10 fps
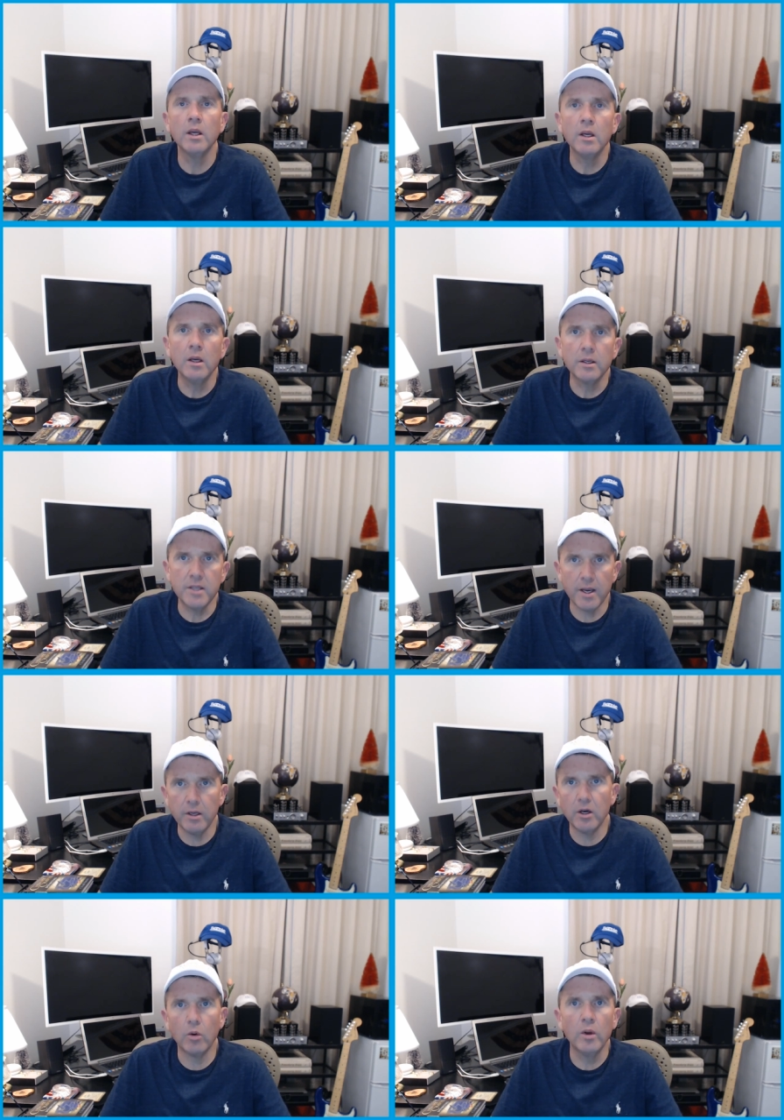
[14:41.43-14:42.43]

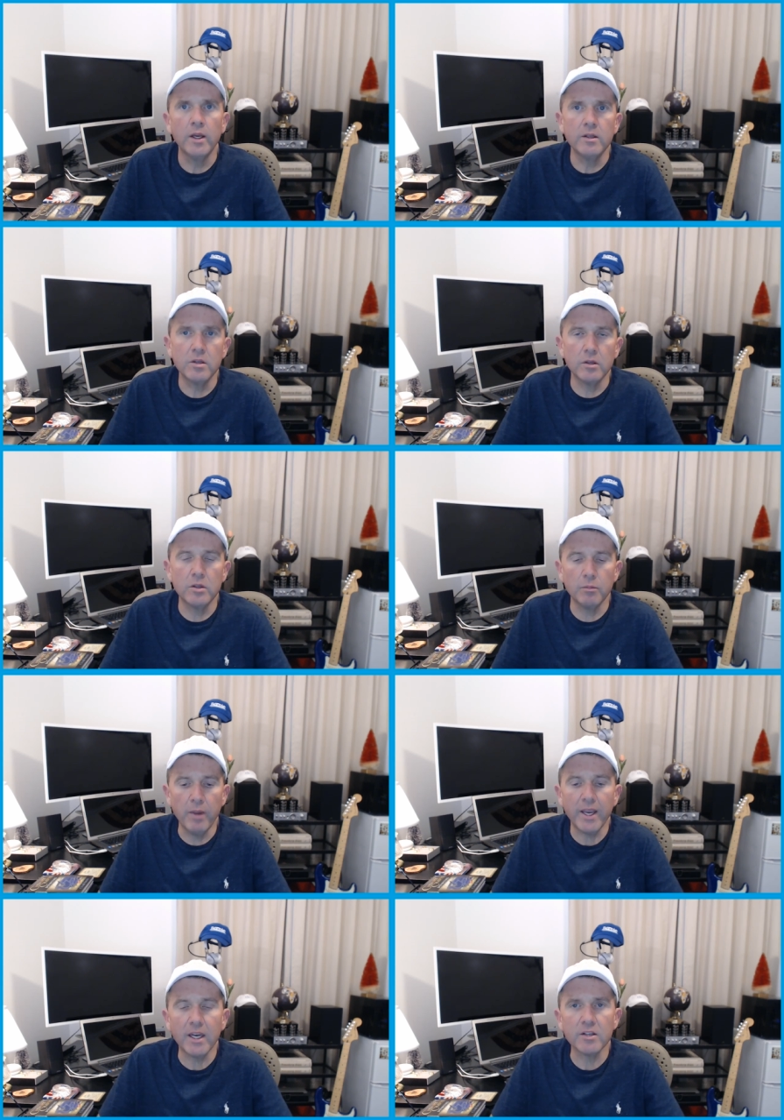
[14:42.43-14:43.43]
to make
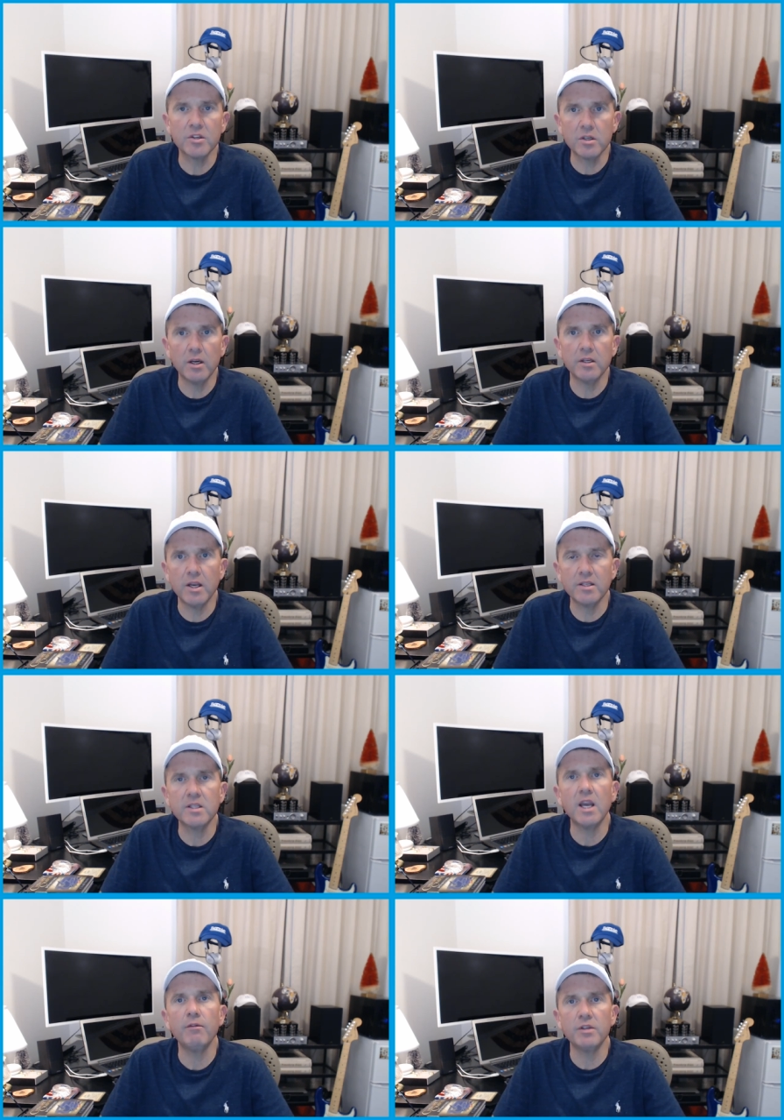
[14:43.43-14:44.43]
it as
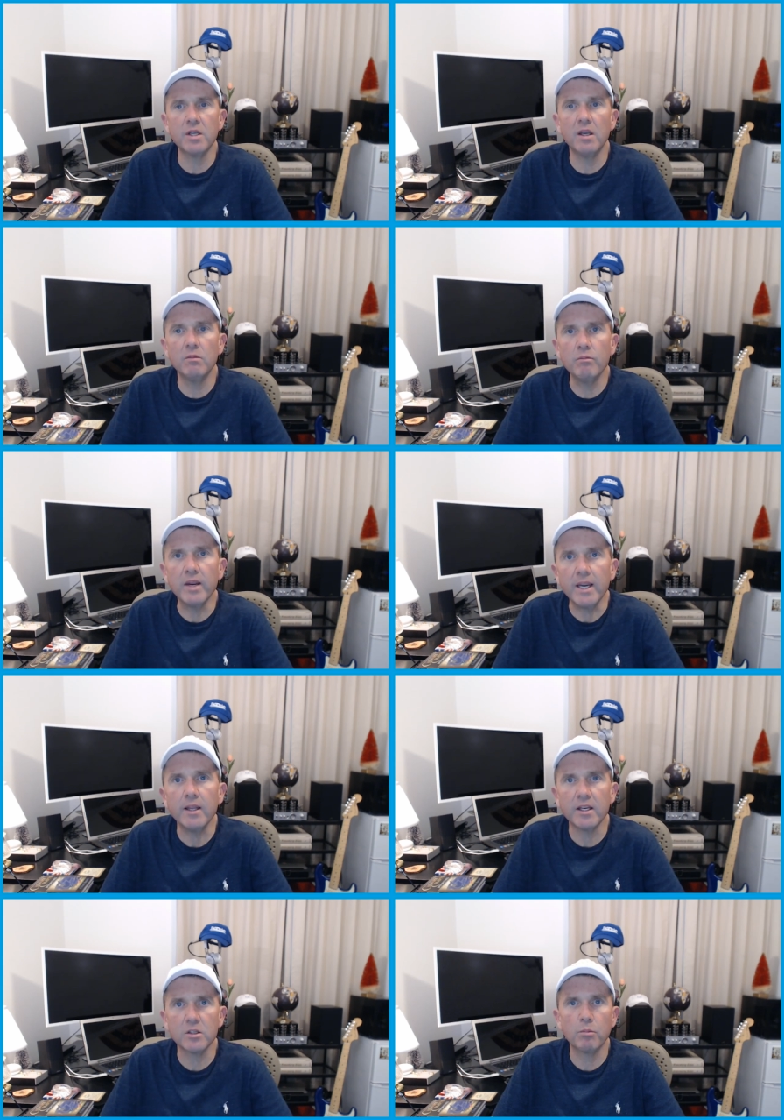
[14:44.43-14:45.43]
safe as can be.
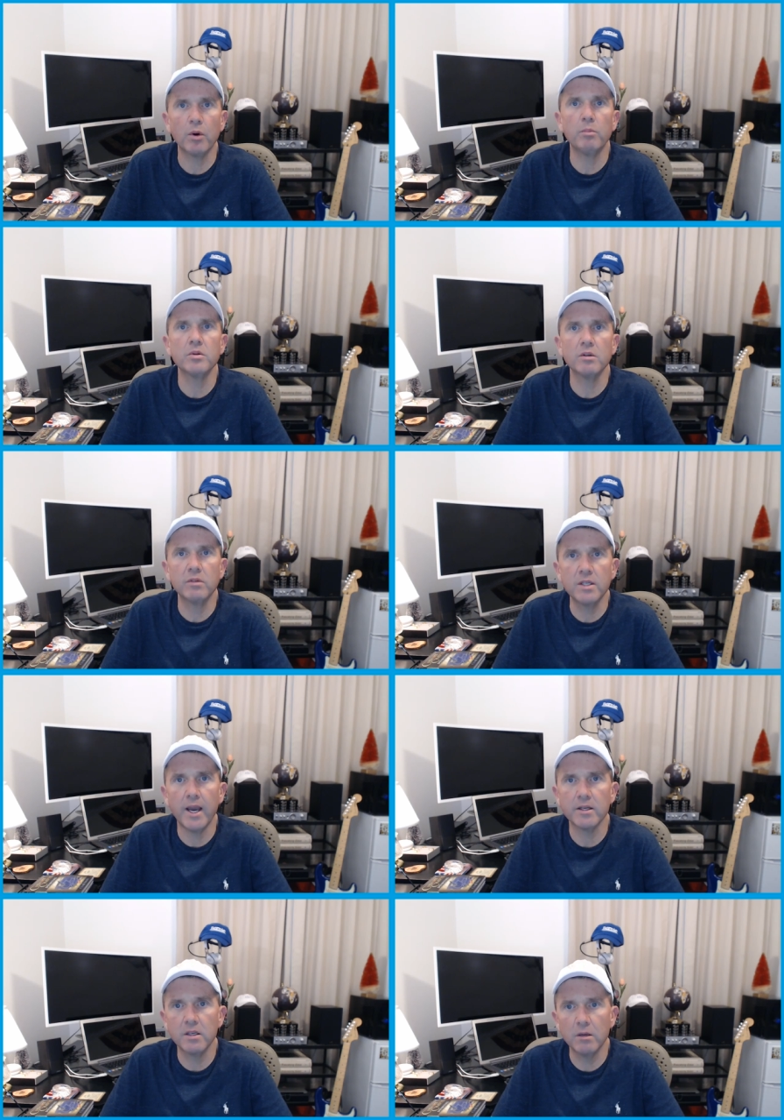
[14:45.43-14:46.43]
That's the purpose of a
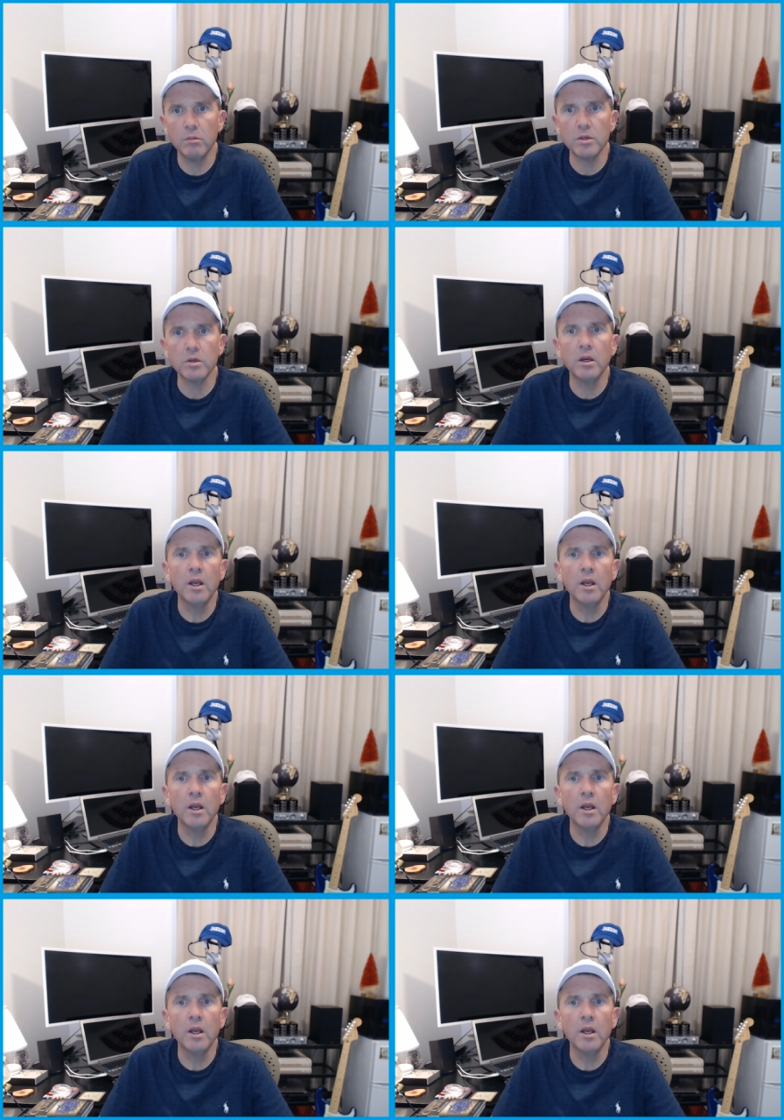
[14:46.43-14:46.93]
taxi commission.